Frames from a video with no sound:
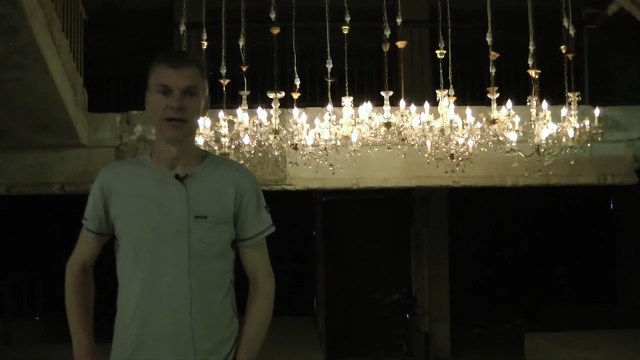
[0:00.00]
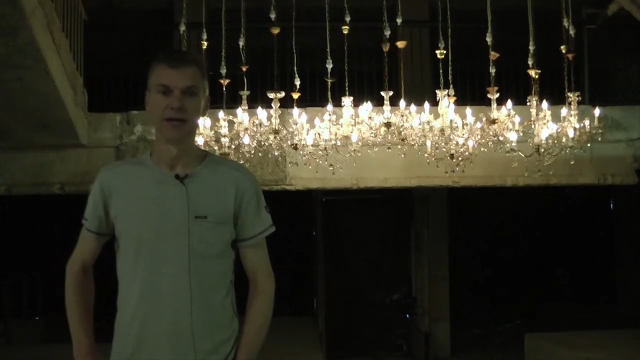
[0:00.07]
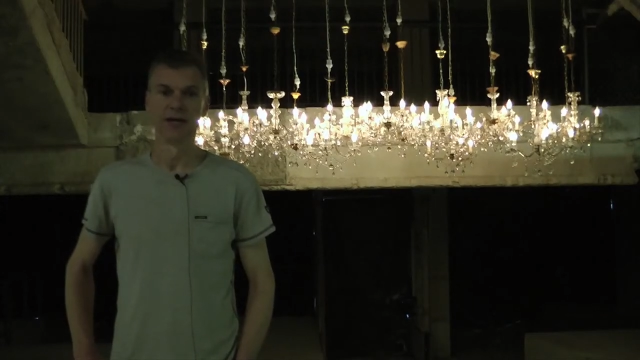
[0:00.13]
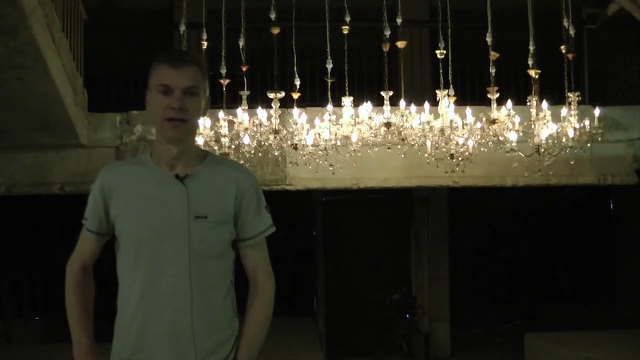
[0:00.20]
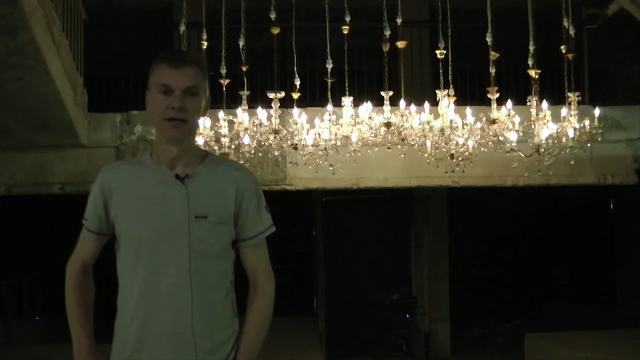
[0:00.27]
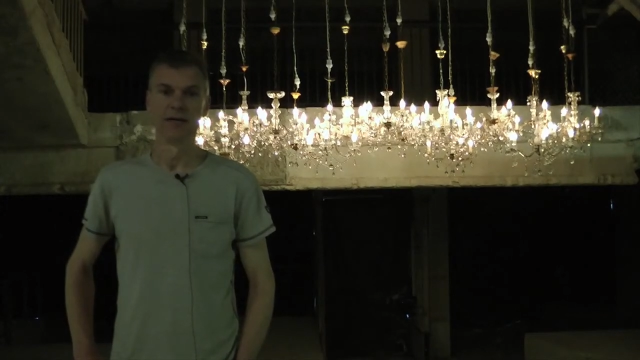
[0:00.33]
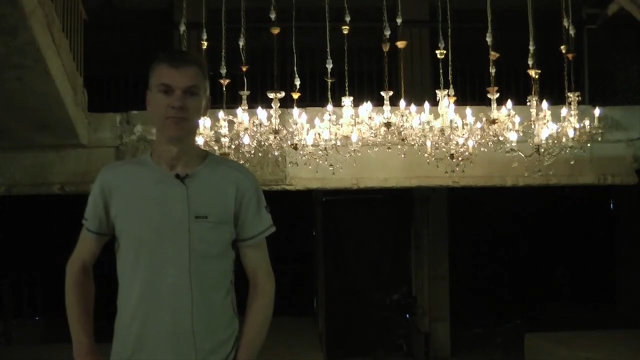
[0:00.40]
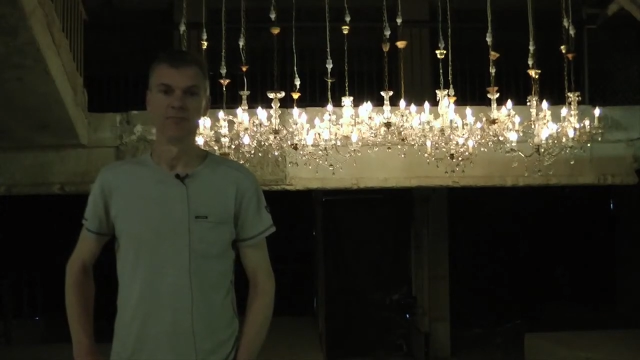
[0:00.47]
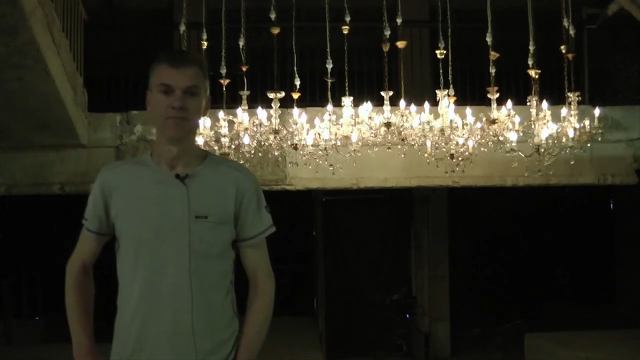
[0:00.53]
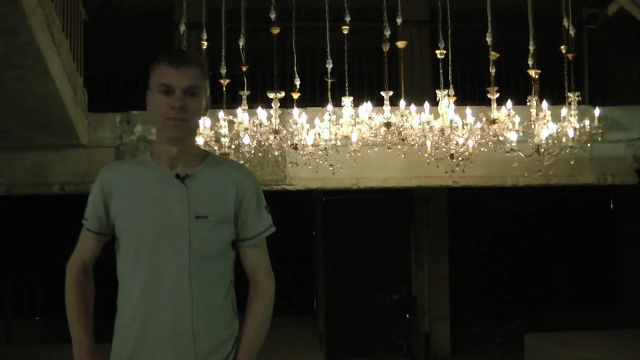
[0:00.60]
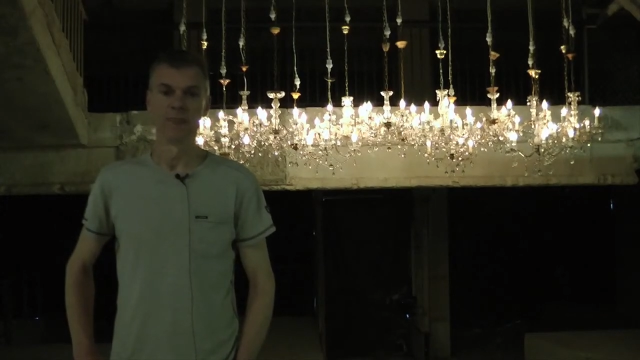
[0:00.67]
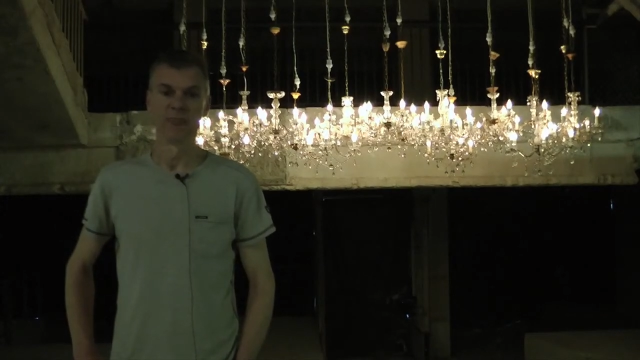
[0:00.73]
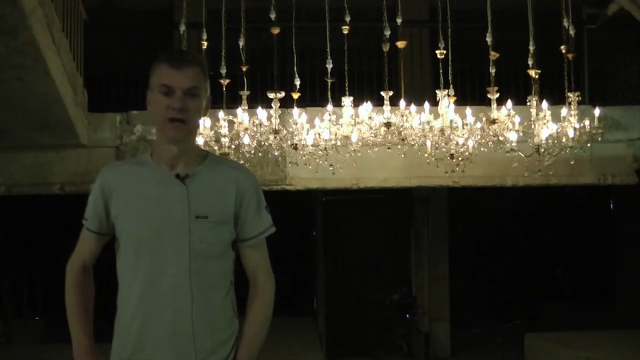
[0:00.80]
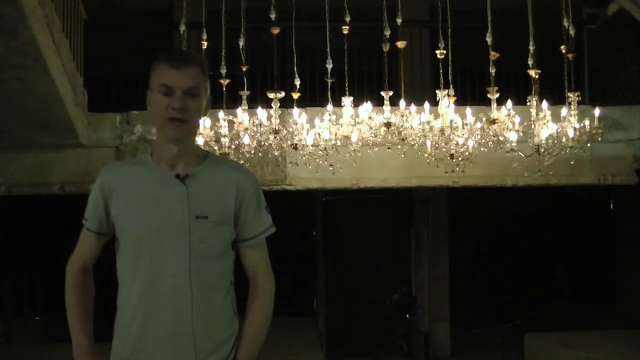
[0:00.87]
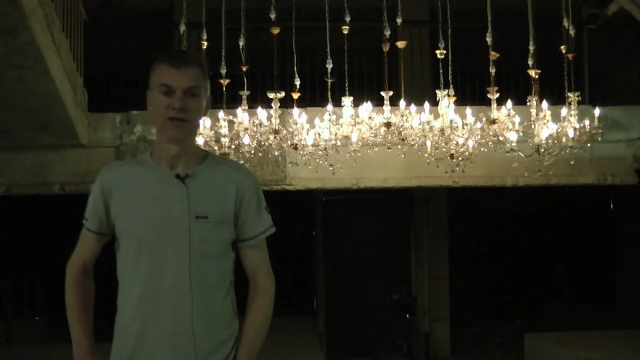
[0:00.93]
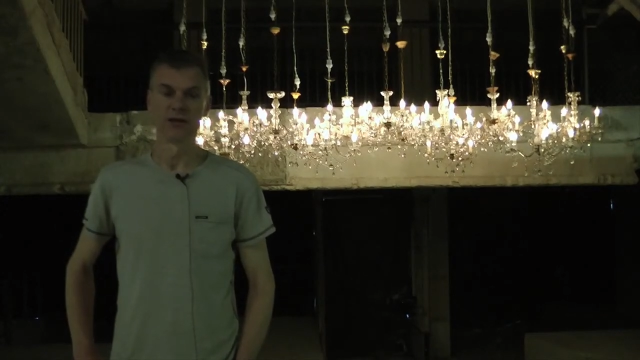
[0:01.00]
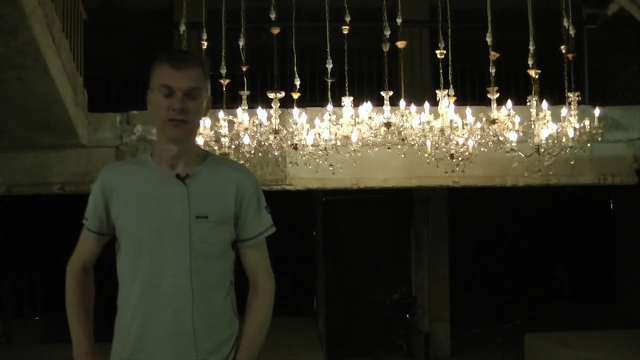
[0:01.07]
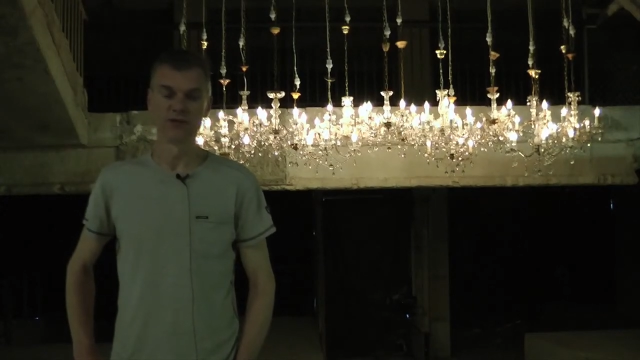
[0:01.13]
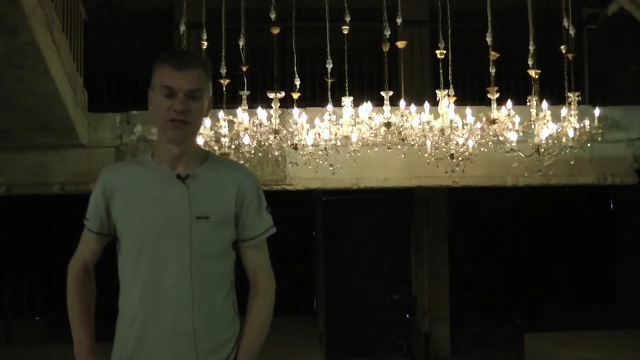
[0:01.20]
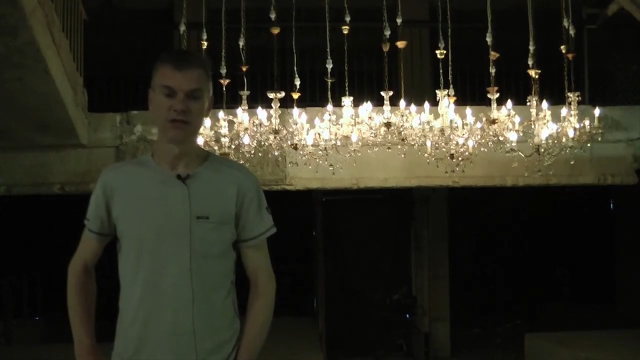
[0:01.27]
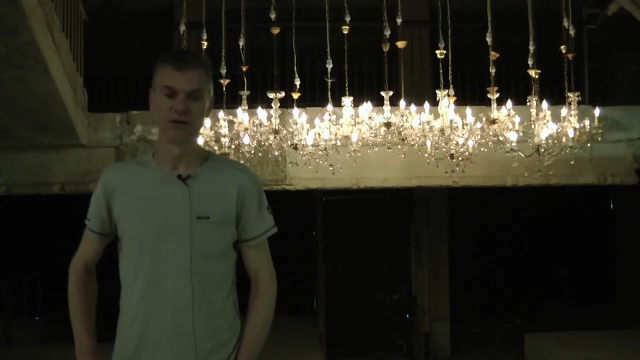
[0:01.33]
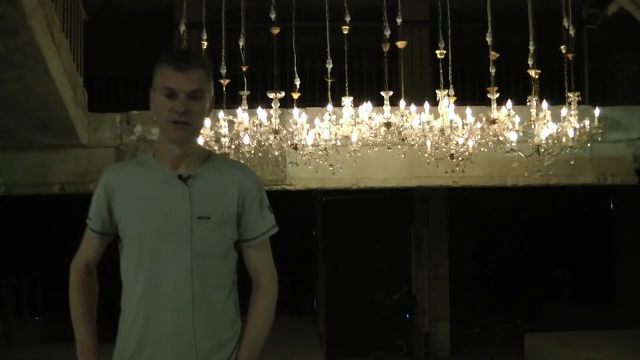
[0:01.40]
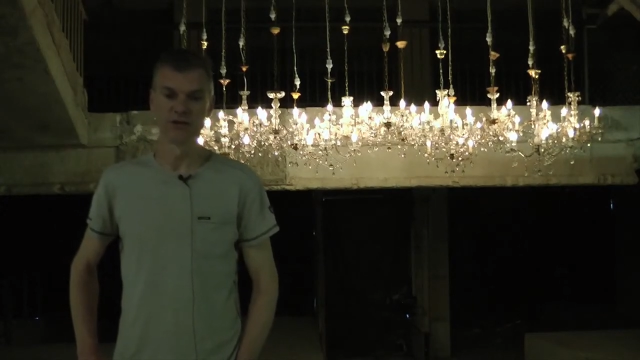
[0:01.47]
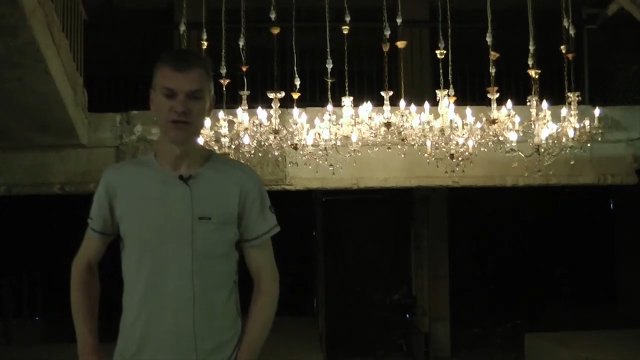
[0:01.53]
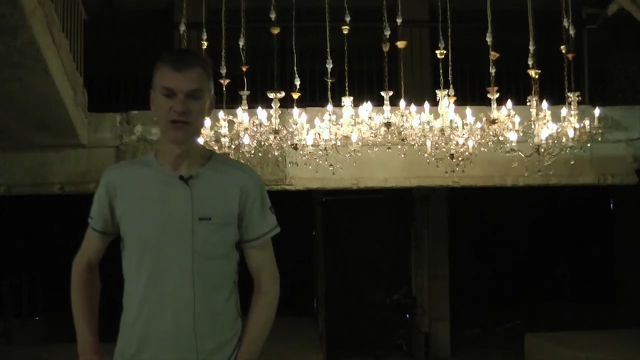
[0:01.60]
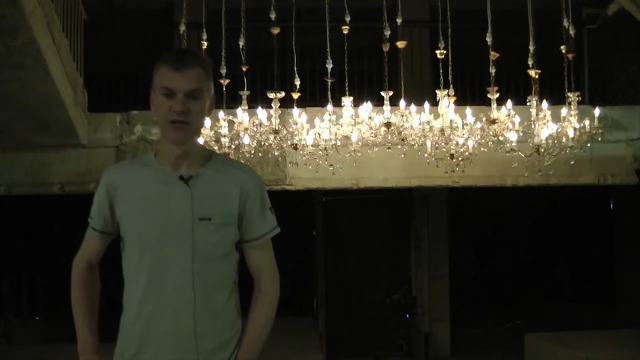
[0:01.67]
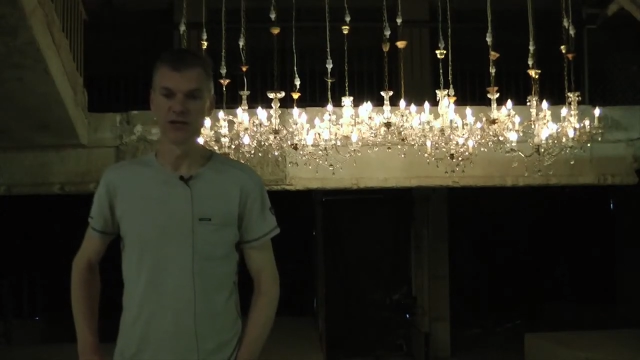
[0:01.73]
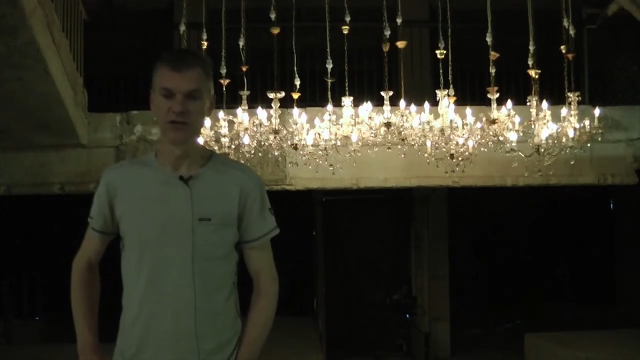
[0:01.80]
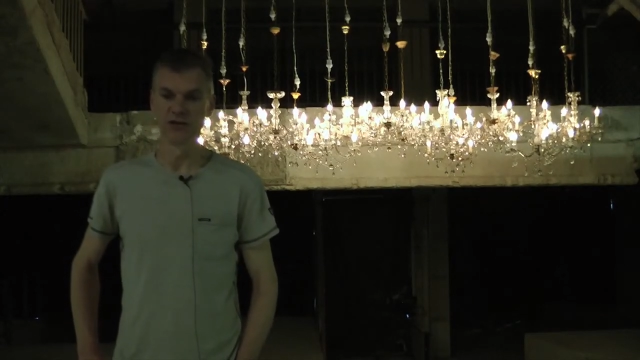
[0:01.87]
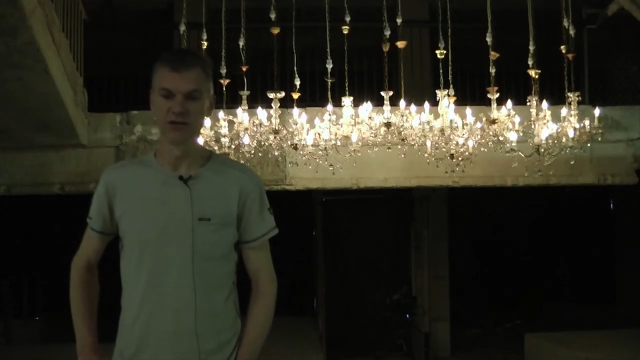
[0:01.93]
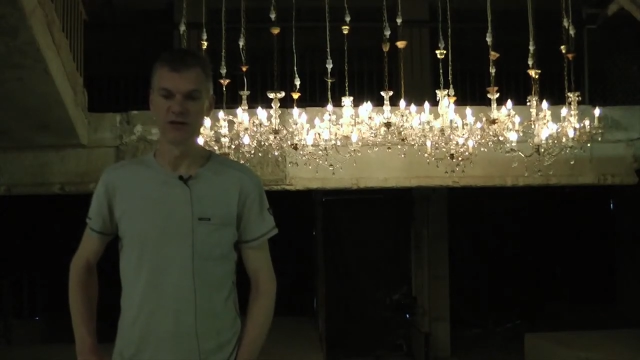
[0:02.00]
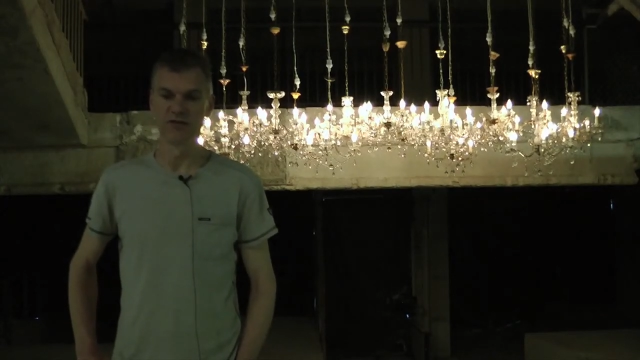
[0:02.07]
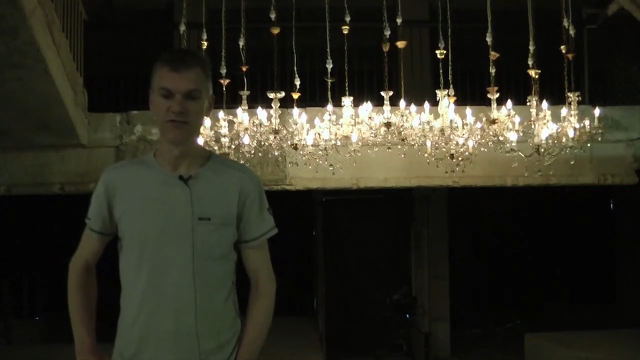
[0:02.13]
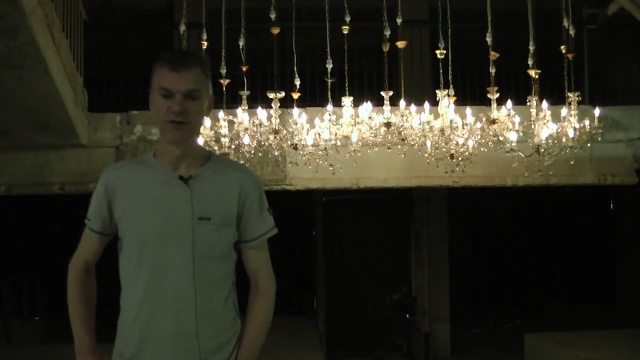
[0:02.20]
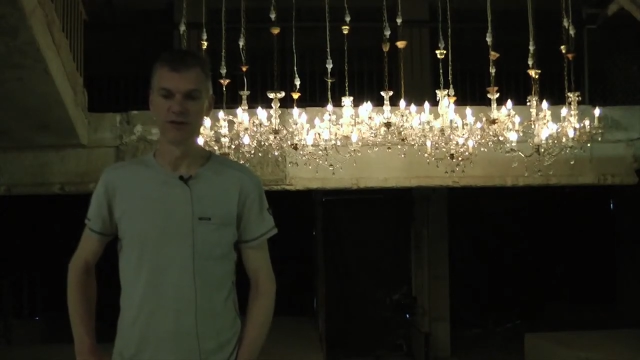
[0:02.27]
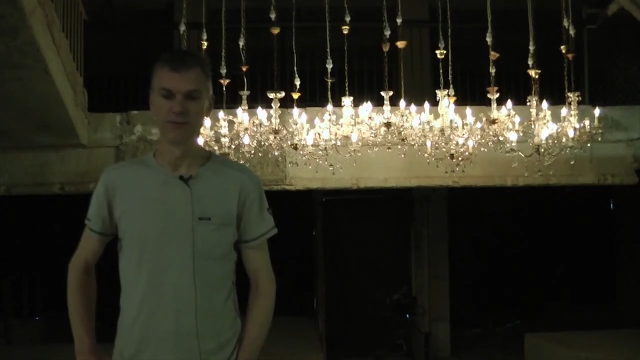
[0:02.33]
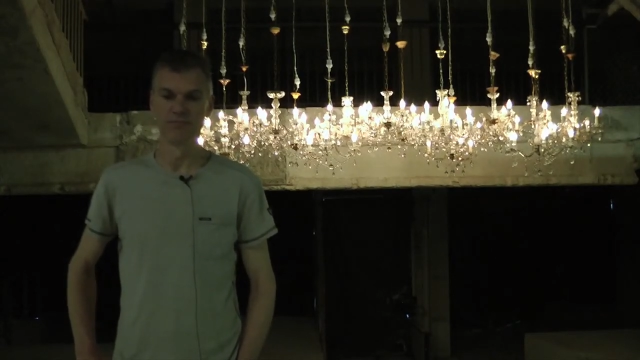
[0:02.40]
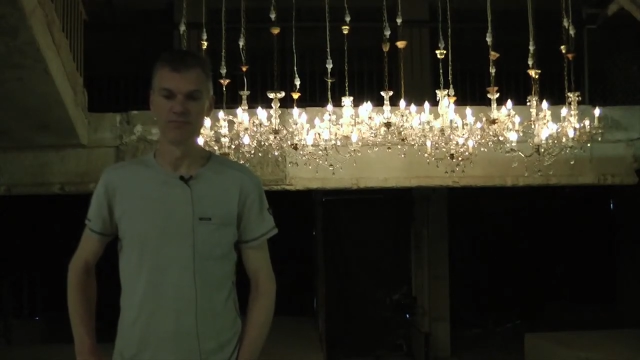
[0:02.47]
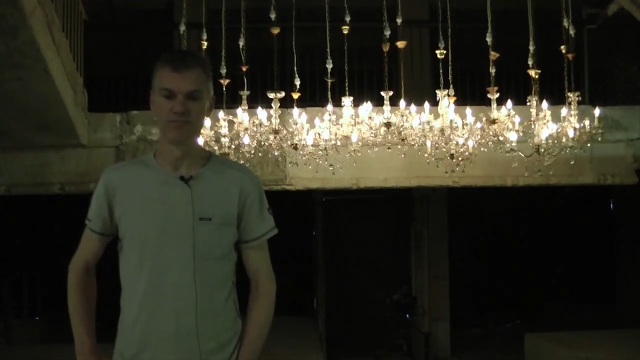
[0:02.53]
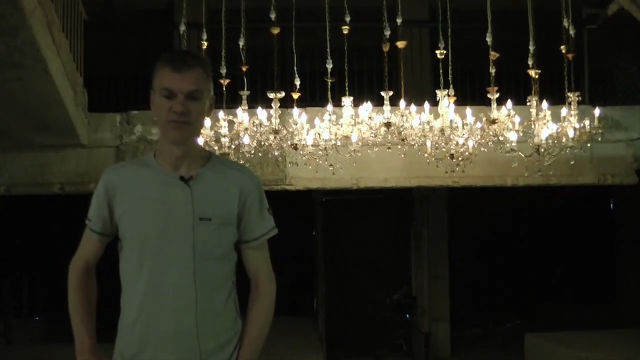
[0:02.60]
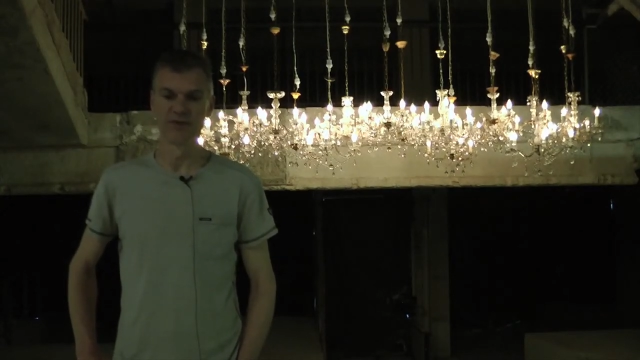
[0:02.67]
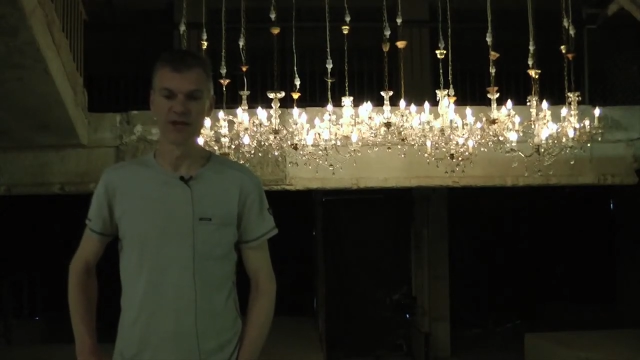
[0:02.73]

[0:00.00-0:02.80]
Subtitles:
I think the materials I use often